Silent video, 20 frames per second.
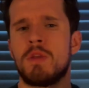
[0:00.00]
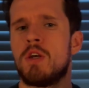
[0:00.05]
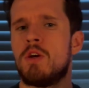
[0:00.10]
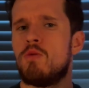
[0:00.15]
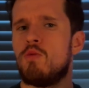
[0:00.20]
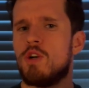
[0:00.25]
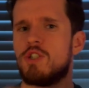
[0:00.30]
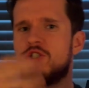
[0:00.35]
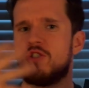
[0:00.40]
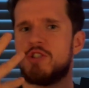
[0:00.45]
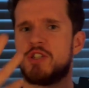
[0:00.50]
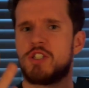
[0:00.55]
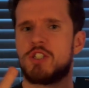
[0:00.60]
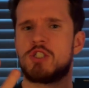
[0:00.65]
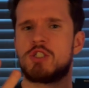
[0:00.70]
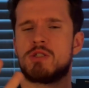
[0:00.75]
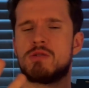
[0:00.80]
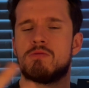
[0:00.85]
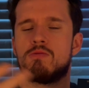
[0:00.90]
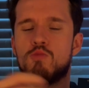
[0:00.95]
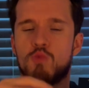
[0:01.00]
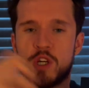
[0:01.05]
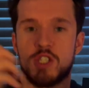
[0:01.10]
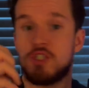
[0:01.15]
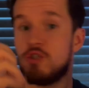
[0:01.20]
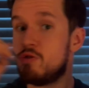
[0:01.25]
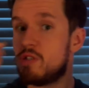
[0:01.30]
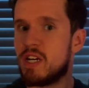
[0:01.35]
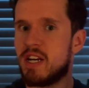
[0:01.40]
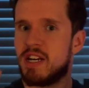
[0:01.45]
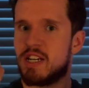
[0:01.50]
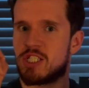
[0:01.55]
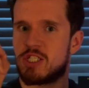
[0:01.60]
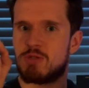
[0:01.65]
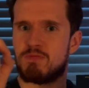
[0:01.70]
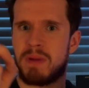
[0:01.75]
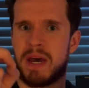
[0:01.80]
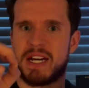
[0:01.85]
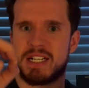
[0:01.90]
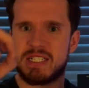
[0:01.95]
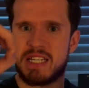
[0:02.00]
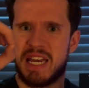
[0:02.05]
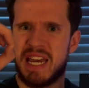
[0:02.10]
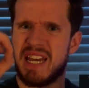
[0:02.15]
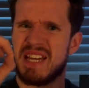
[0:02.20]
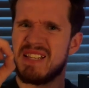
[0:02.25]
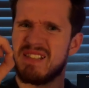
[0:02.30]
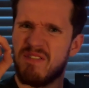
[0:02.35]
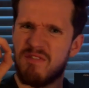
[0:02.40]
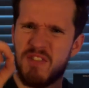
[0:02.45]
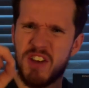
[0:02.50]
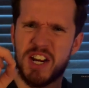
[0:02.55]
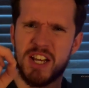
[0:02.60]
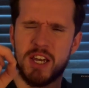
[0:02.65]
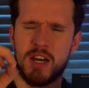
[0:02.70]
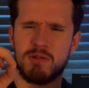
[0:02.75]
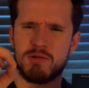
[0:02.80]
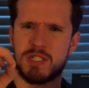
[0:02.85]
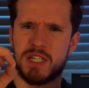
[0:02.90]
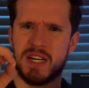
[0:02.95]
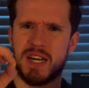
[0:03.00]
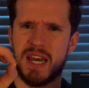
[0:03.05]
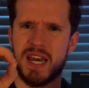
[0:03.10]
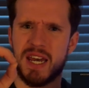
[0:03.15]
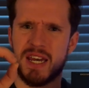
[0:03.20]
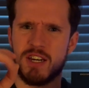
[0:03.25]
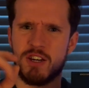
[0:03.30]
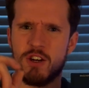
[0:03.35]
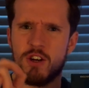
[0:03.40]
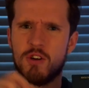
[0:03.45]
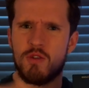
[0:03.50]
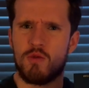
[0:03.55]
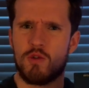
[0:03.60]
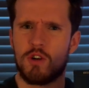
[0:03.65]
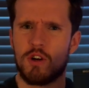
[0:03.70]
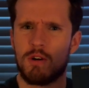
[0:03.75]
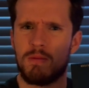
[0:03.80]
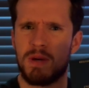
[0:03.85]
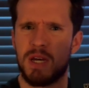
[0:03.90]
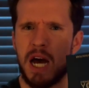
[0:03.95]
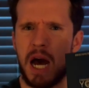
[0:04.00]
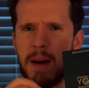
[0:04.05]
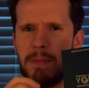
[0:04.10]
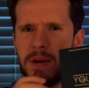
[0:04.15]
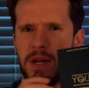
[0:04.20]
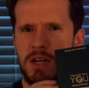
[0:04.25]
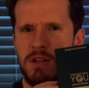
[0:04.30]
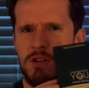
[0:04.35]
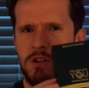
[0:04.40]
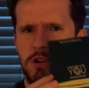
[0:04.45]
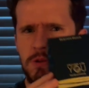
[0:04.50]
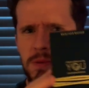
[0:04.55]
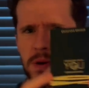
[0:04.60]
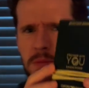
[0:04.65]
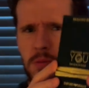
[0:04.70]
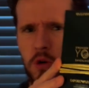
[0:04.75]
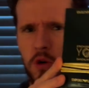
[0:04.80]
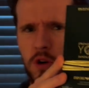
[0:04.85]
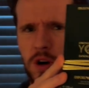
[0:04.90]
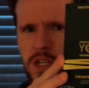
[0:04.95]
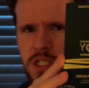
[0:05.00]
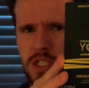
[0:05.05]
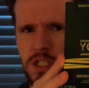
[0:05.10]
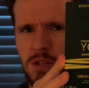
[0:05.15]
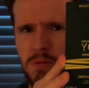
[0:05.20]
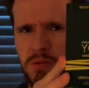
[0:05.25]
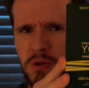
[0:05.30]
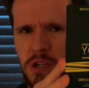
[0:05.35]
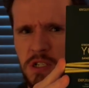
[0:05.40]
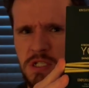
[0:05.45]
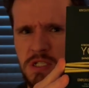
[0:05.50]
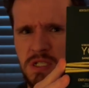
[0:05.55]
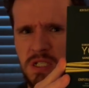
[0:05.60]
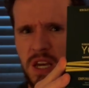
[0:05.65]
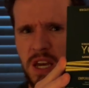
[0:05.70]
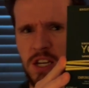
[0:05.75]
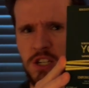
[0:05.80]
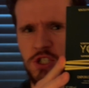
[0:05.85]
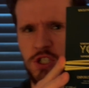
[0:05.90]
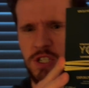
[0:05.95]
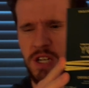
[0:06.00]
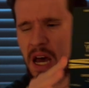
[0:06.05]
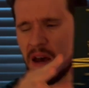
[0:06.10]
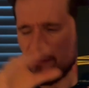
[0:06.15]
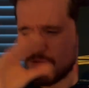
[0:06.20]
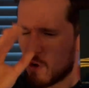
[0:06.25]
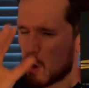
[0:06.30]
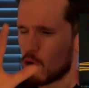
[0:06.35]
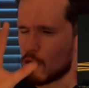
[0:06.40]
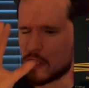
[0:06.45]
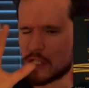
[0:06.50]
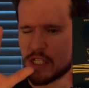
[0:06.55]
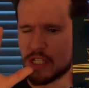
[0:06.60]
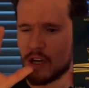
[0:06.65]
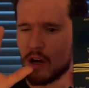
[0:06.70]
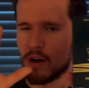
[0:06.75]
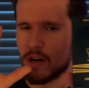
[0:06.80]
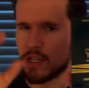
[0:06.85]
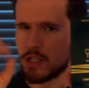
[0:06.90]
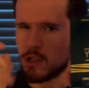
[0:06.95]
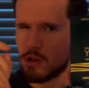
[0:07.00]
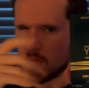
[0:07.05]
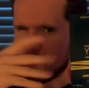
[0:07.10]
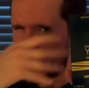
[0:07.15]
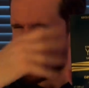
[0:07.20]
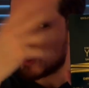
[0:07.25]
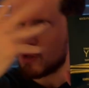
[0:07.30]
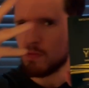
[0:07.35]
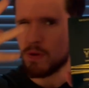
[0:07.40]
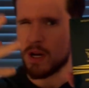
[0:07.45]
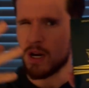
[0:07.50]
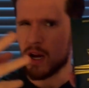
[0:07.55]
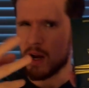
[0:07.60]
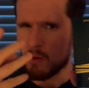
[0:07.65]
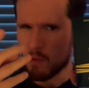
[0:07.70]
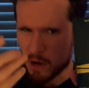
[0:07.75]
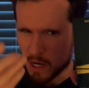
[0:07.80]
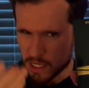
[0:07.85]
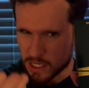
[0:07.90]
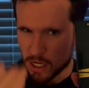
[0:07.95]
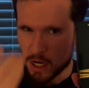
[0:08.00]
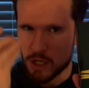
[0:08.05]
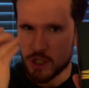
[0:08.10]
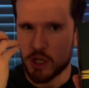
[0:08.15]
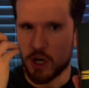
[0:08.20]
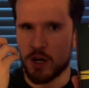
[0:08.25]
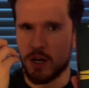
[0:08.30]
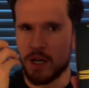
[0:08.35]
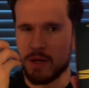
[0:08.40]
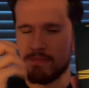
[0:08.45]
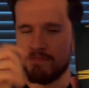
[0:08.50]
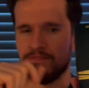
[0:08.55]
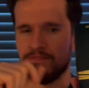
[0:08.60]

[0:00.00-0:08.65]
what you can expect in the video today, we're going to be hopping a little bit more into the presentation, not focusing on it too much, but I want to touch on it.